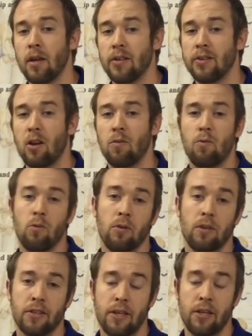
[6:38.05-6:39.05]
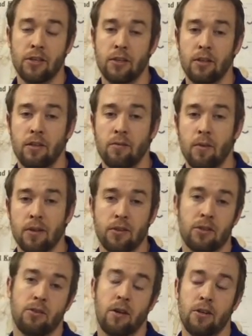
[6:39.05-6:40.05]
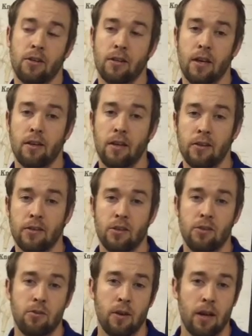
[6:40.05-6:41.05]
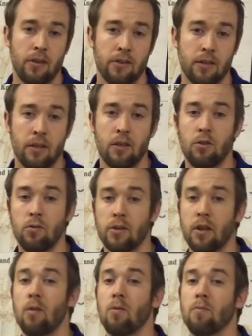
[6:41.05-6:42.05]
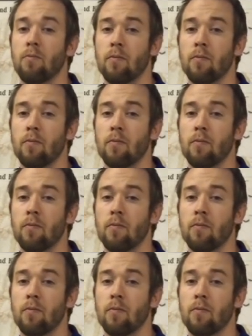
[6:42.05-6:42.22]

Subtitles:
self-mobilization muscle stretching techniques that you guys can use at home.